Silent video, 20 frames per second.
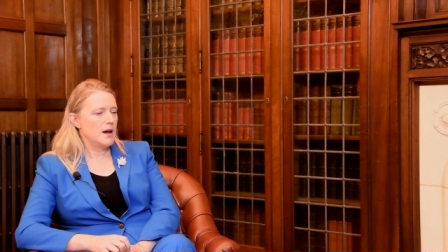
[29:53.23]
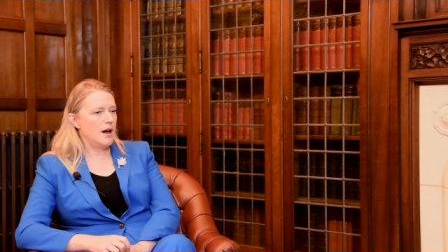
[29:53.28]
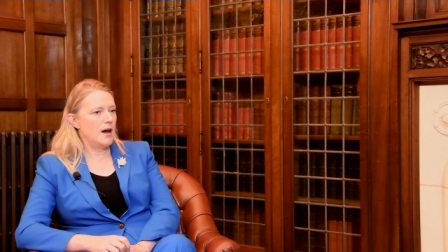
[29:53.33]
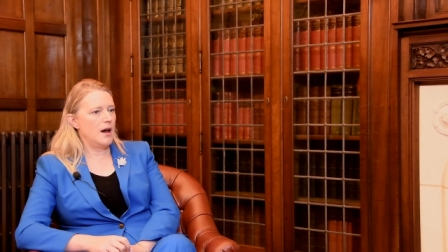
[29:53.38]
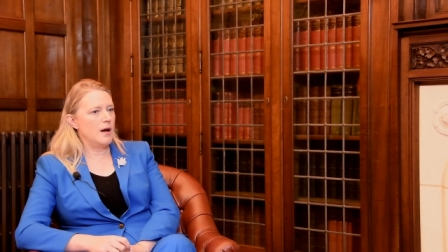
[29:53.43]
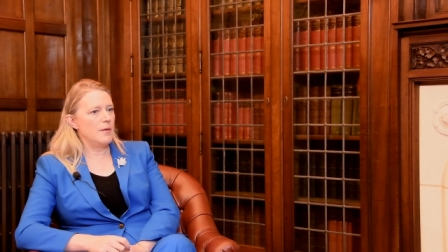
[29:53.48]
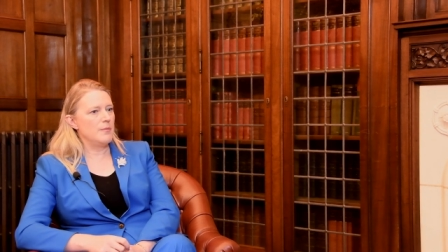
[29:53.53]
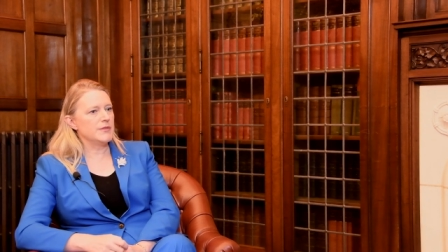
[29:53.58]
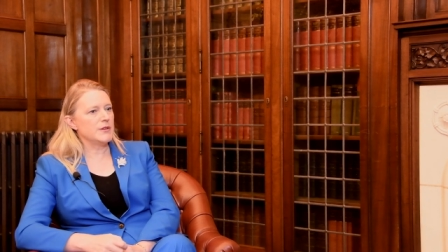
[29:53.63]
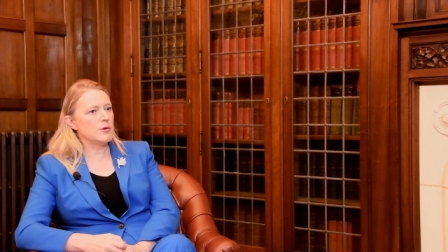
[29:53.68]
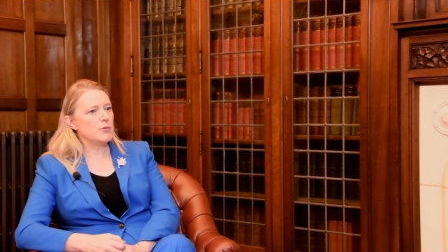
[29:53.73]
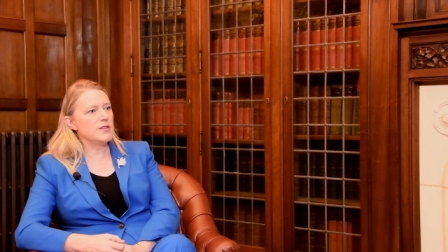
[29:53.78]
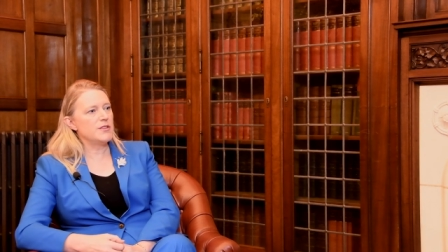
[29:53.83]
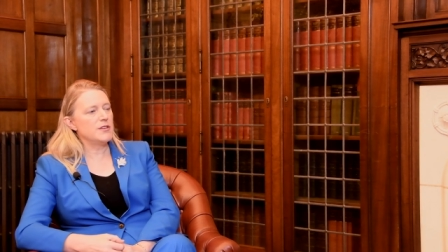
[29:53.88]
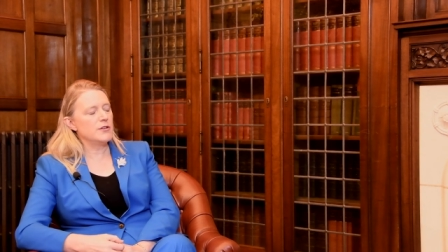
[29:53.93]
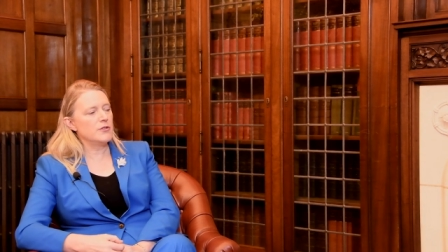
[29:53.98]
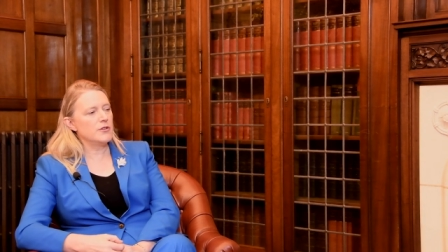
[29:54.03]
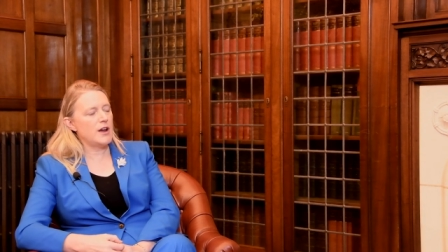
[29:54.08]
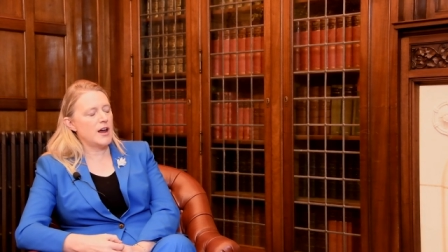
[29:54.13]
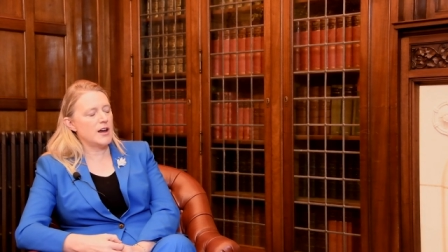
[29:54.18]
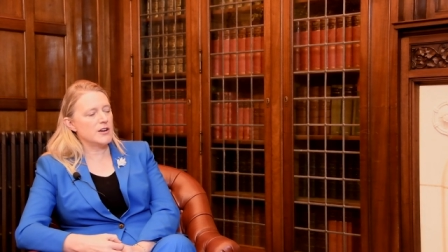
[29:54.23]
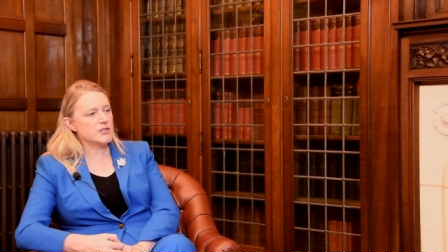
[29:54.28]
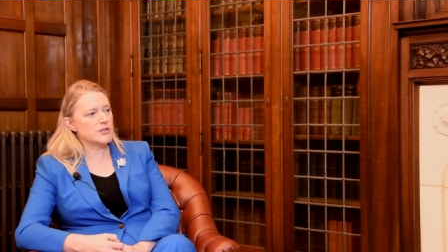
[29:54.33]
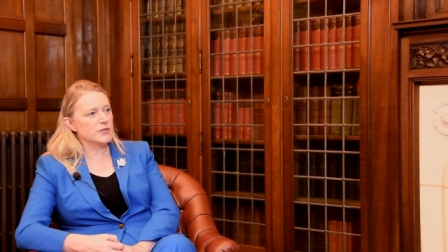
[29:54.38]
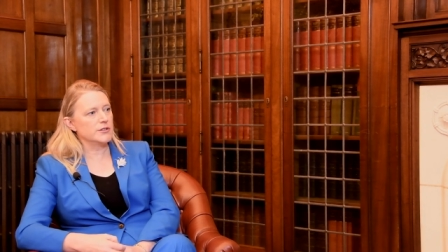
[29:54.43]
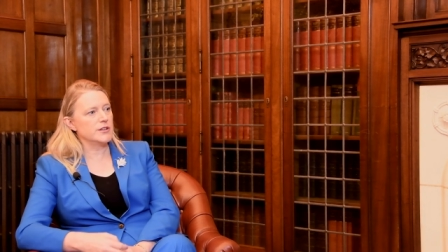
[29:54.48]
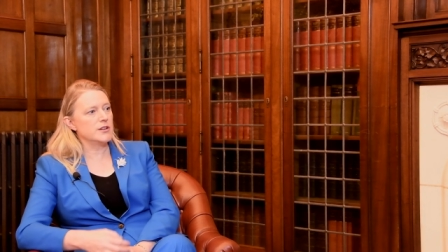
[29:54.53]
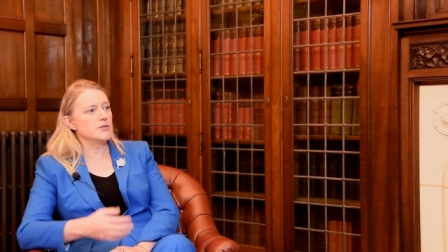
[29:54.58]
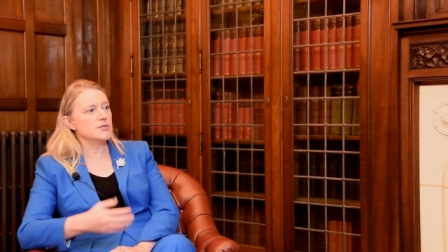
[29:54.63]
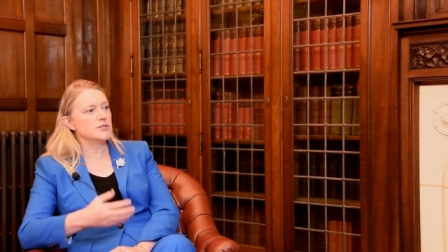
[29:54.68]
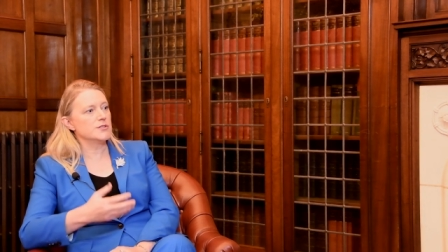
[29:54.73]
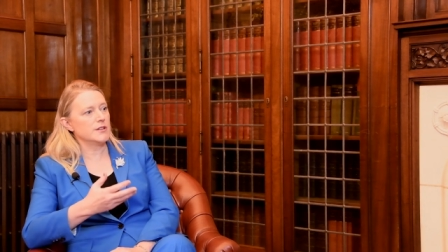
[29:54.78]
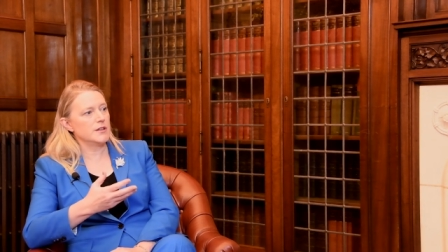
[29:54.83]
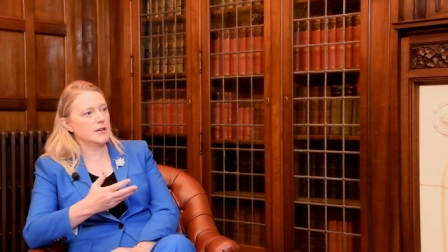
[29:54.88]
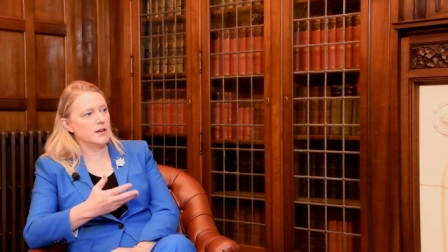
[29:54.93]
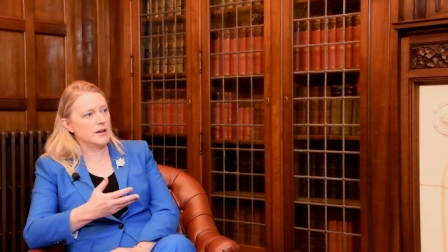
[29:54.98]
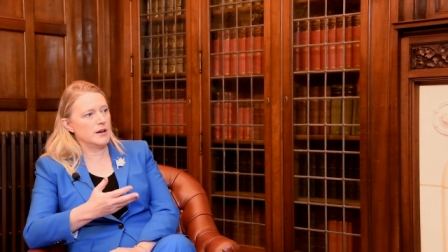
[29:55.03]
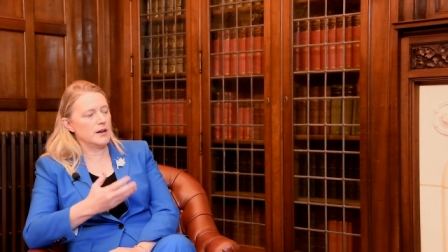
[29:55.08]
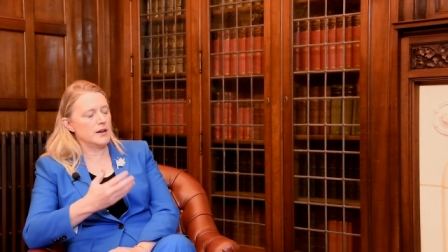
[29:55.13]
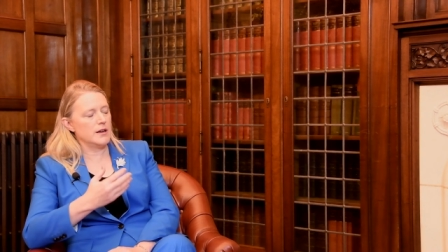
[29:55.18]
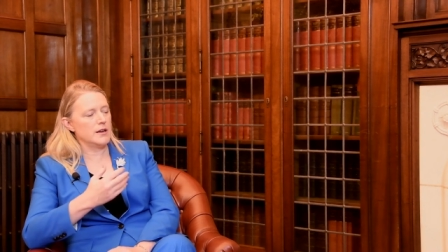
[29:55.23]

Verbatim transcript: um, with international leaders, uh,